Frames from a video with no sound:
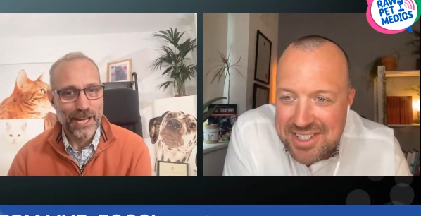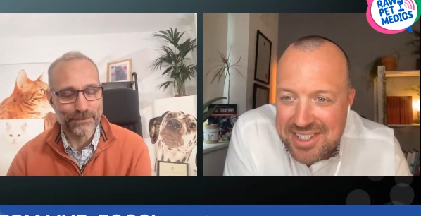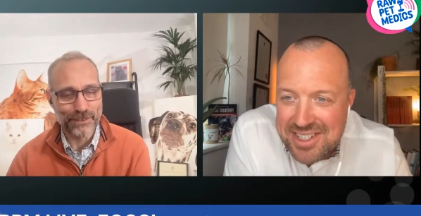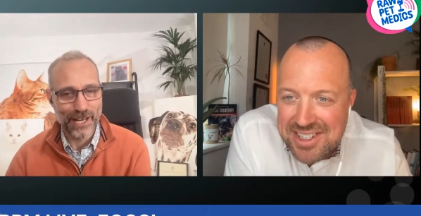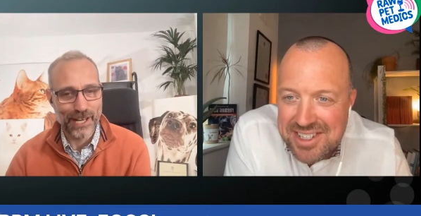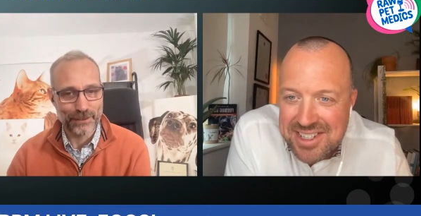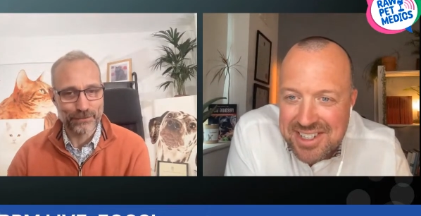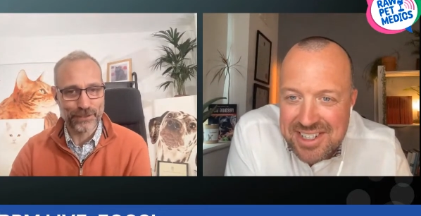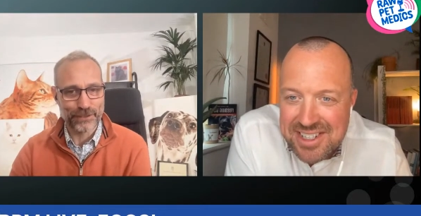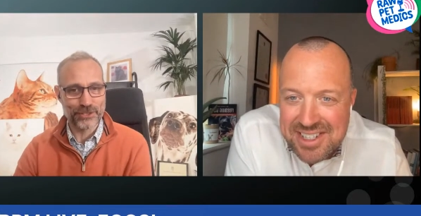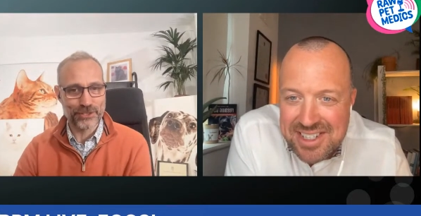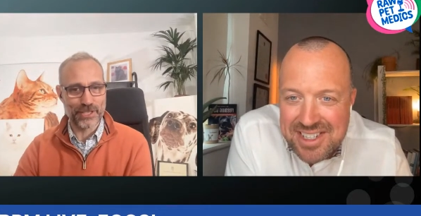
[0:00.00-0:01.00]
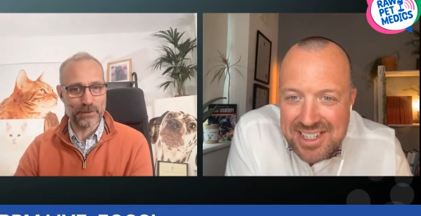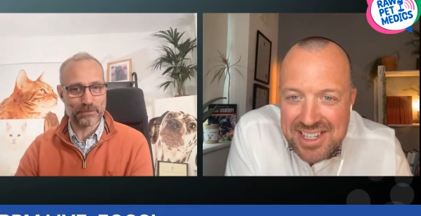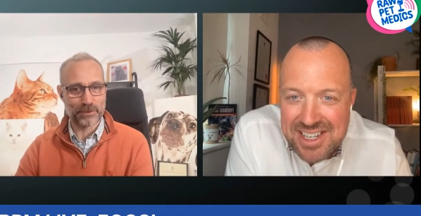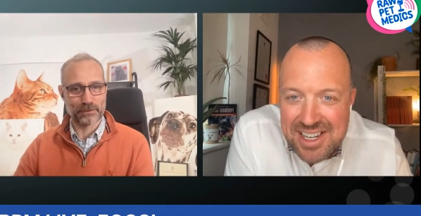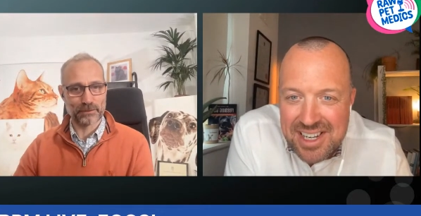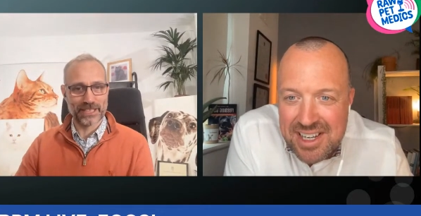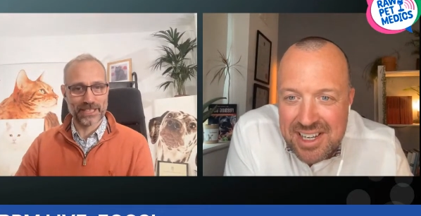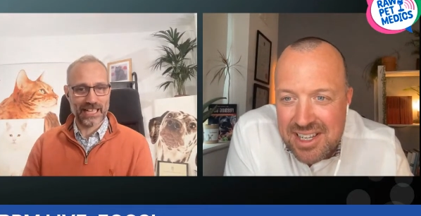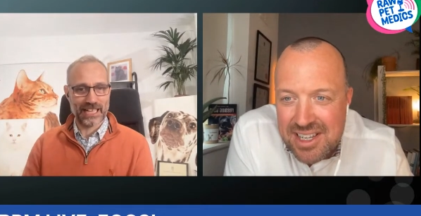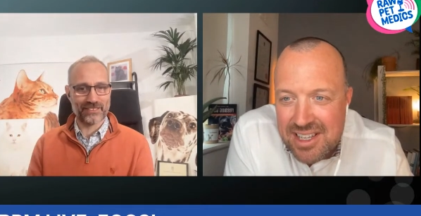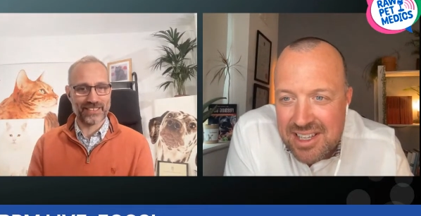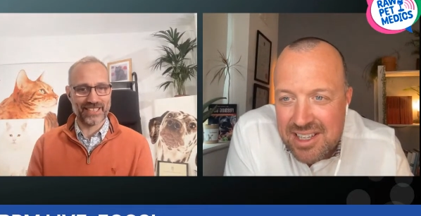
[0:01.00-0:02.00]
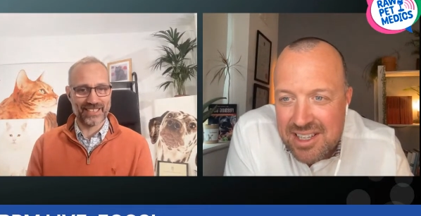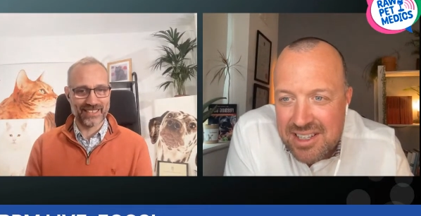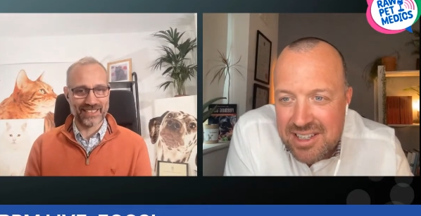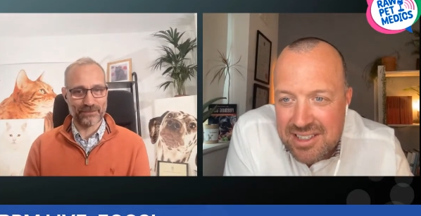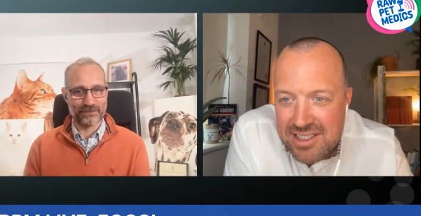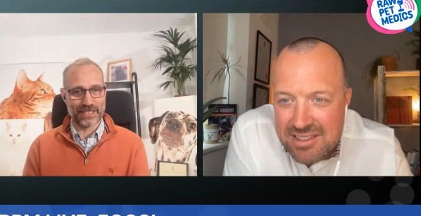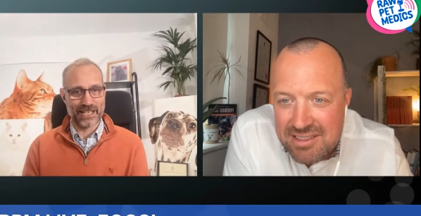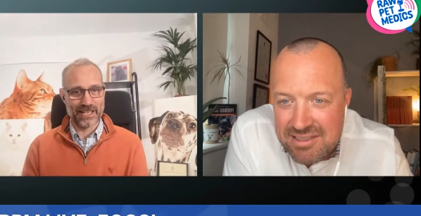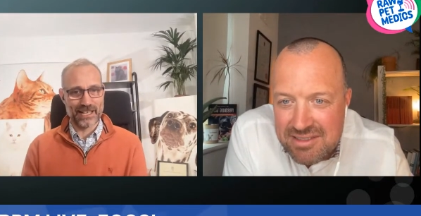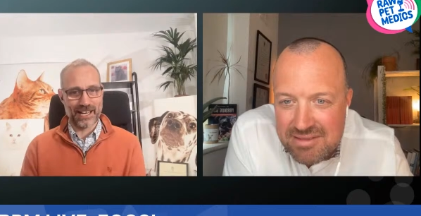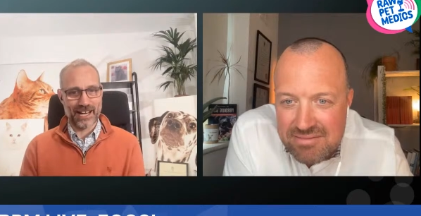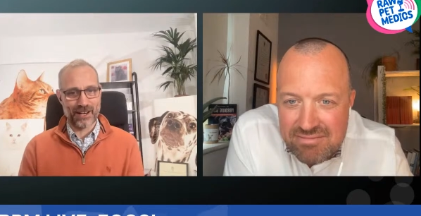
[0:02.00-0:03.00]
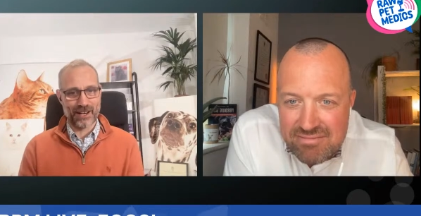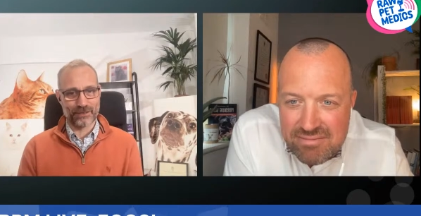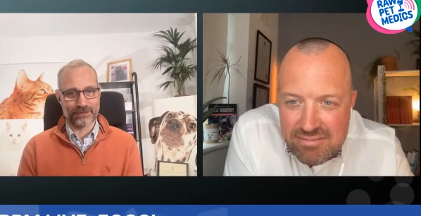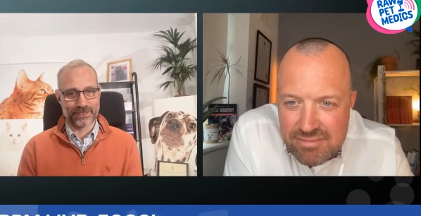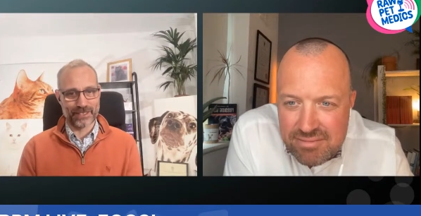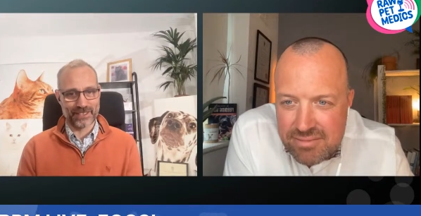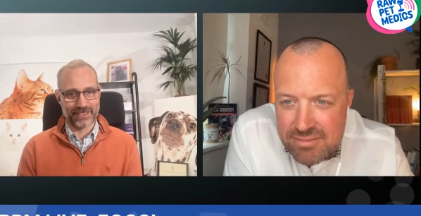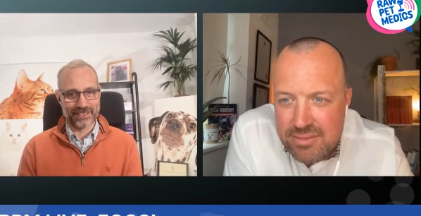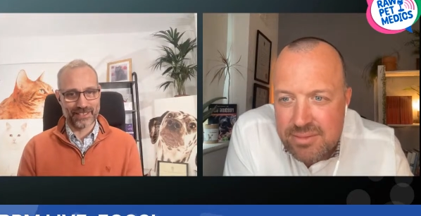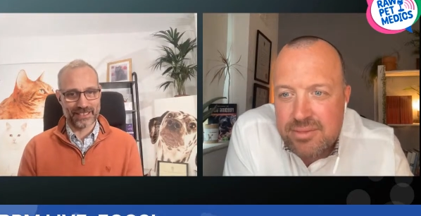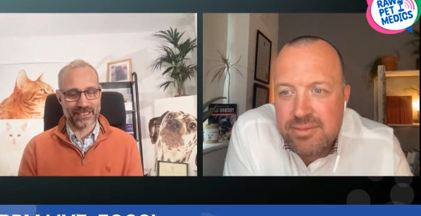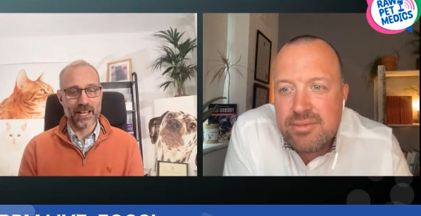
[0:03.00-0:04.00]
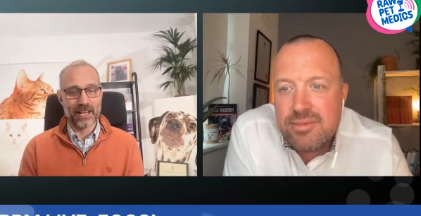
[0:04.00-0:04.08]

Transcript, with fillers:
Speaker 1: if they're out the fridge, they probably are cloudier than if they're out of the thing.